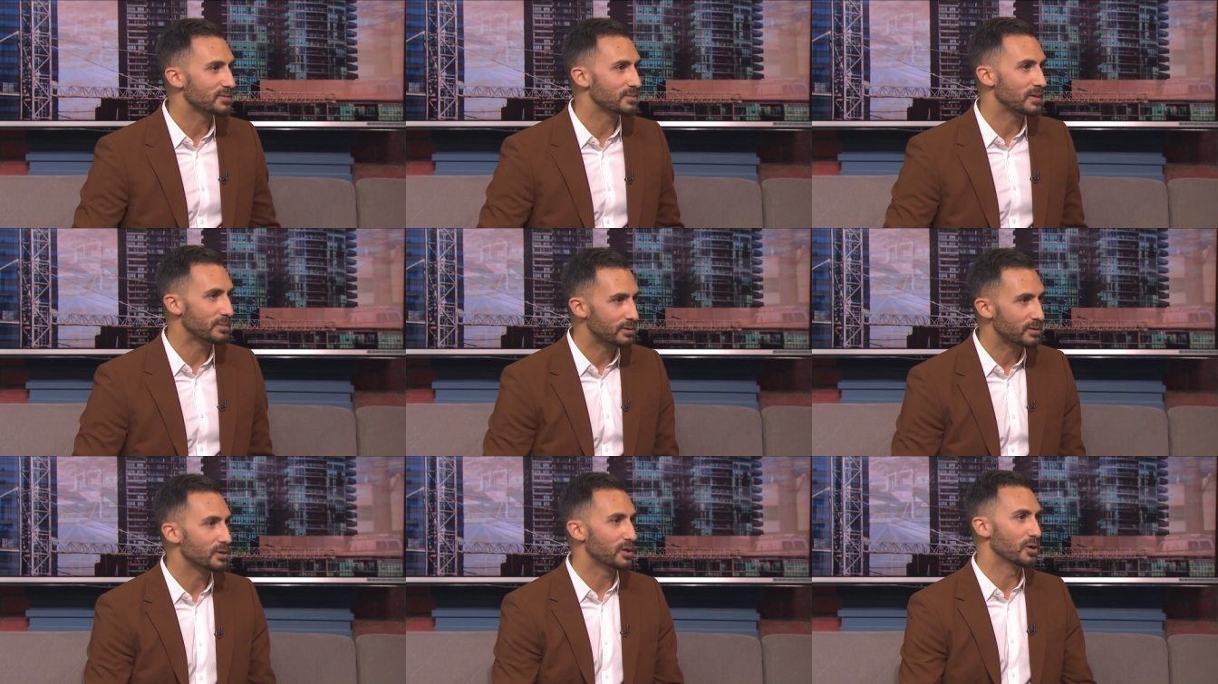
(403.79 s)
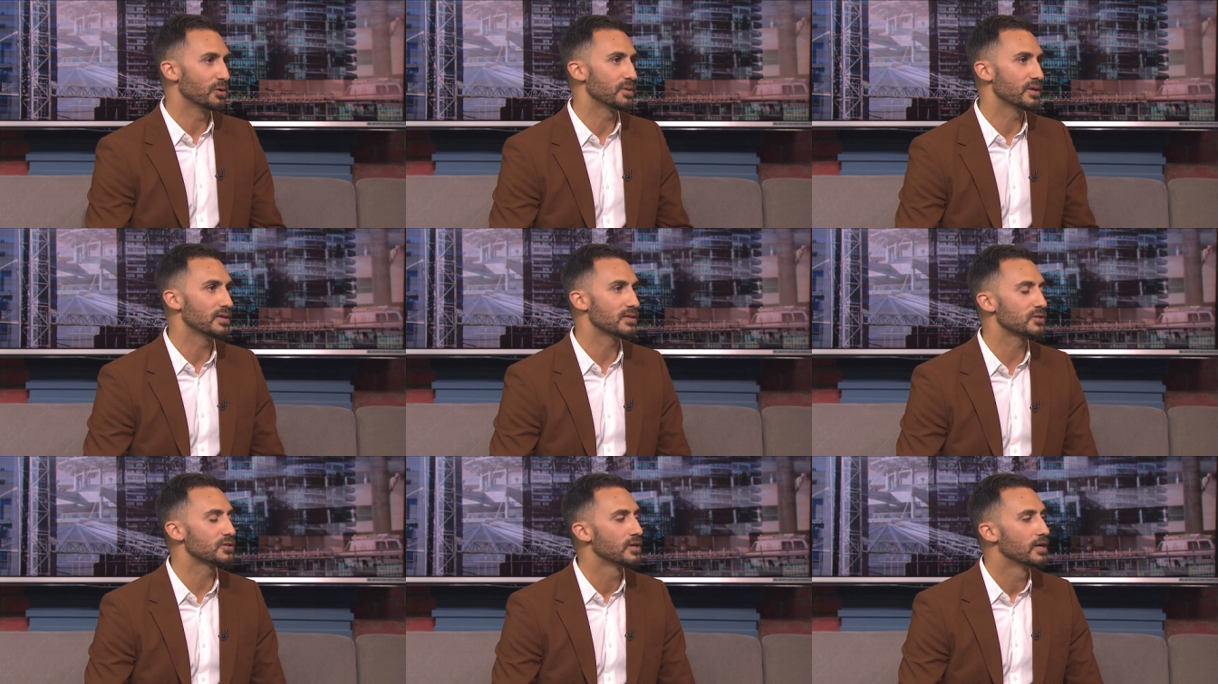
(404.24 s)
People know
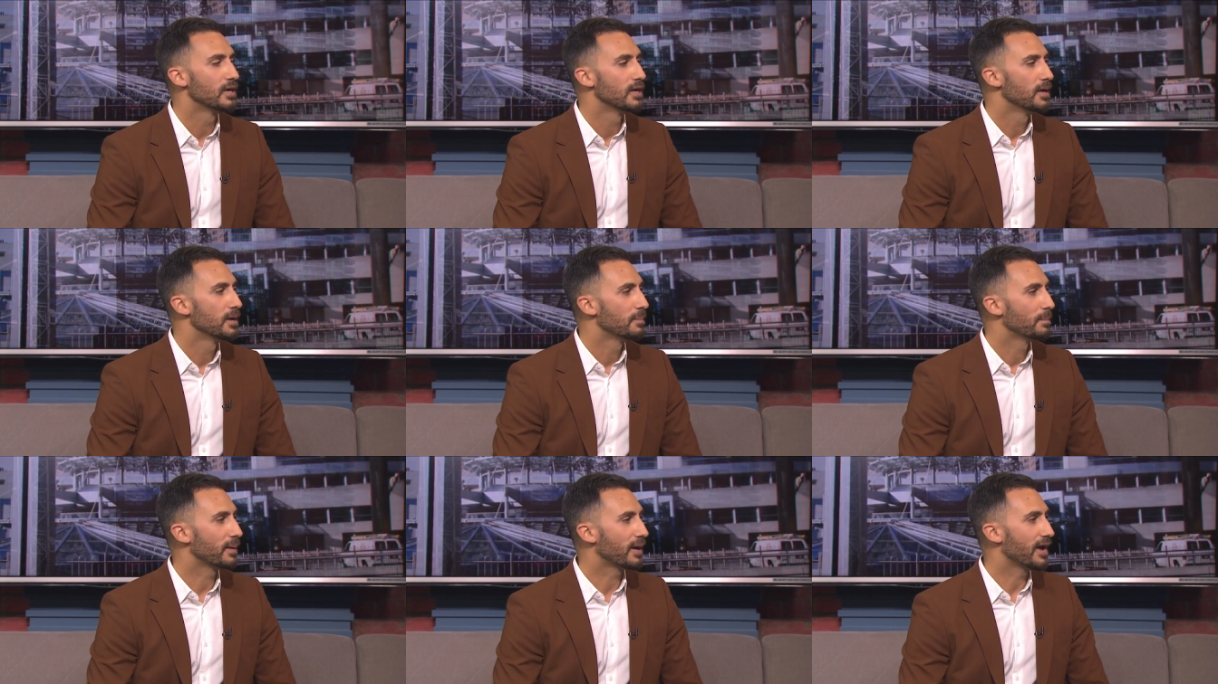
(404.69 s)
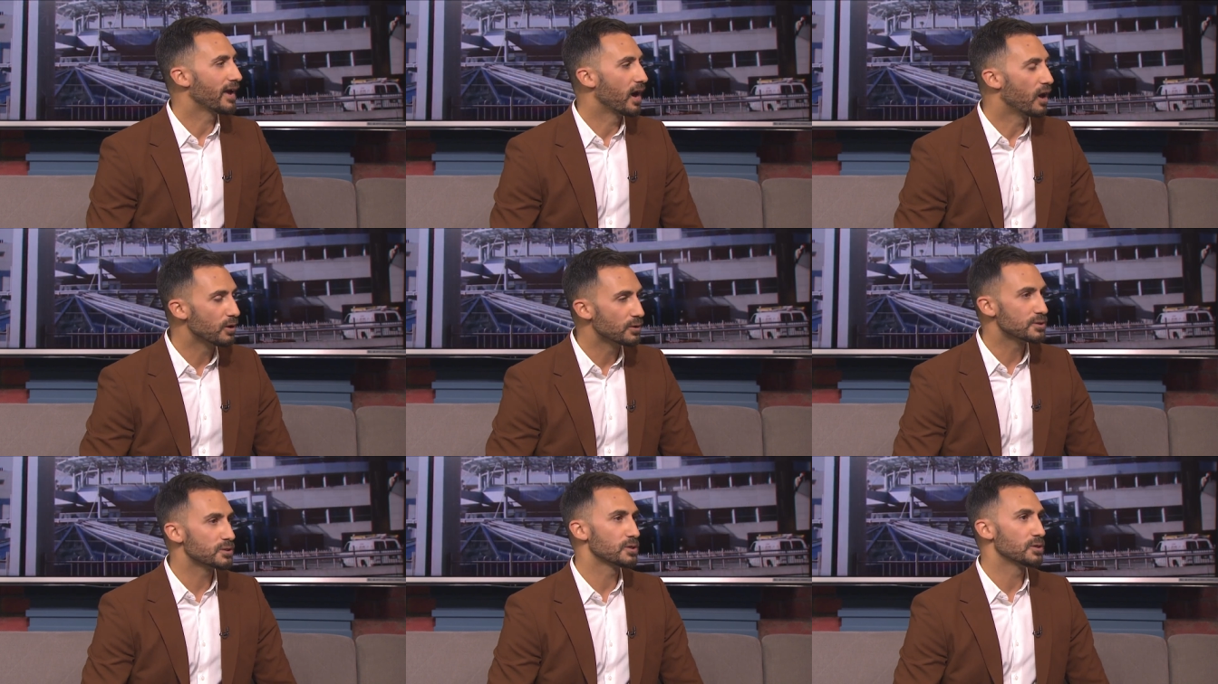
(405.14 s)
this. But I
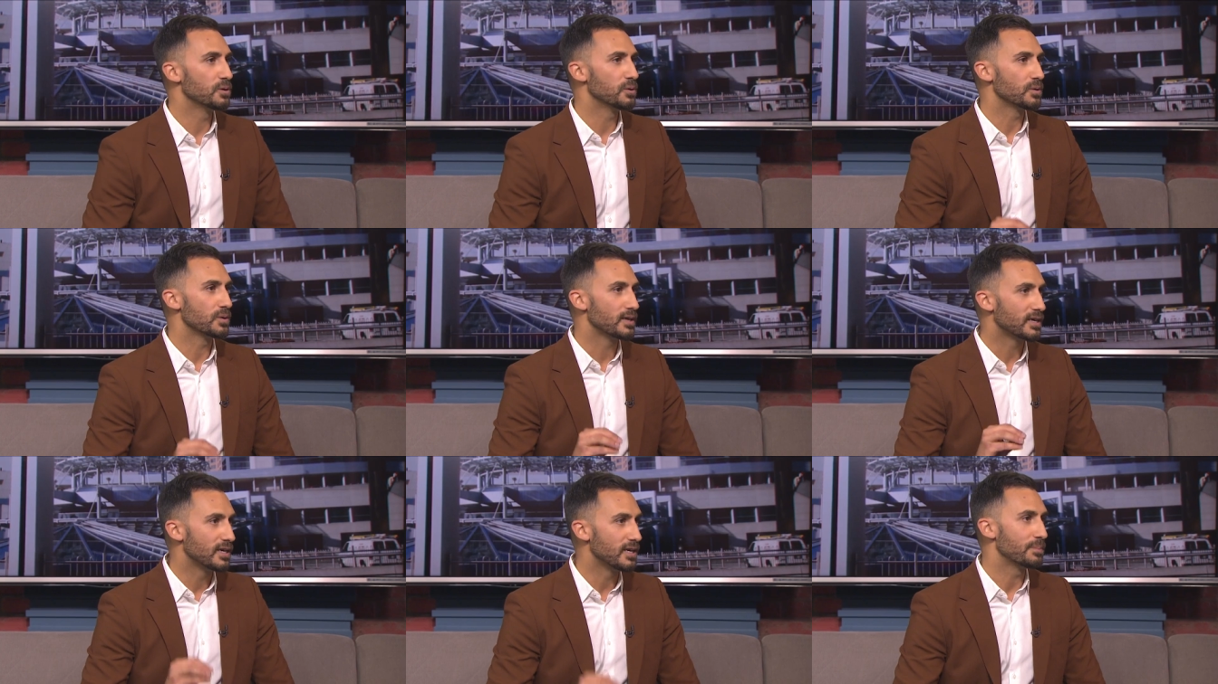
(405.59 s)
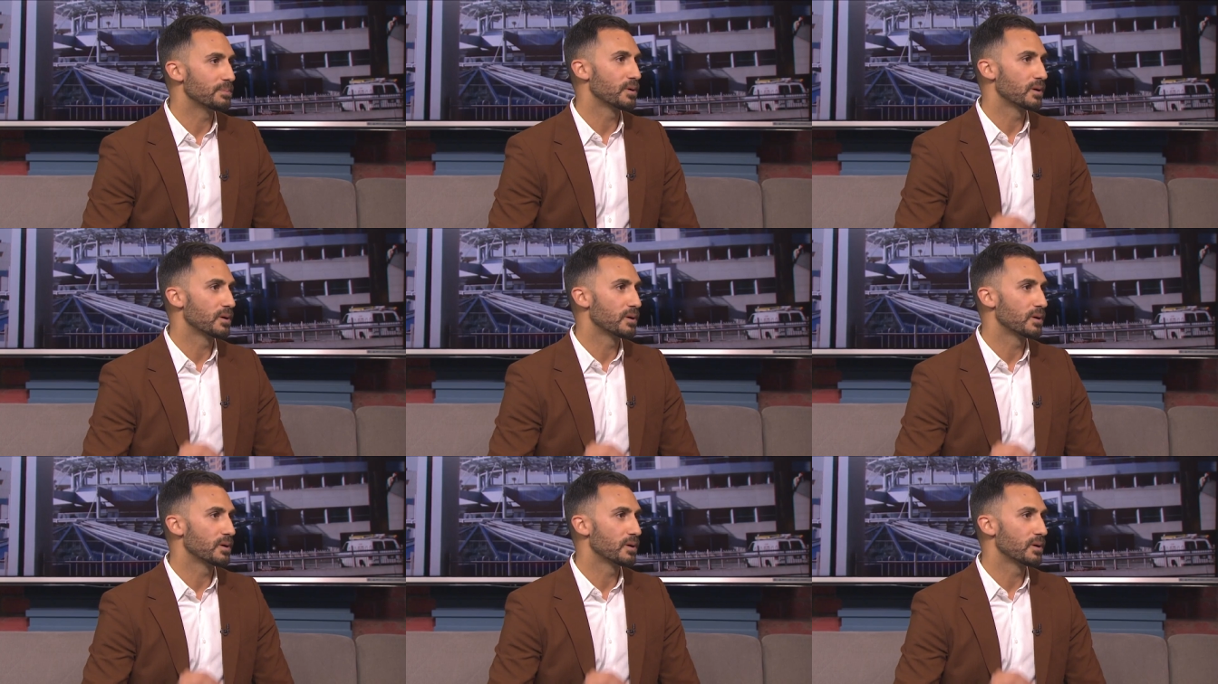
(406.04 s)
also keep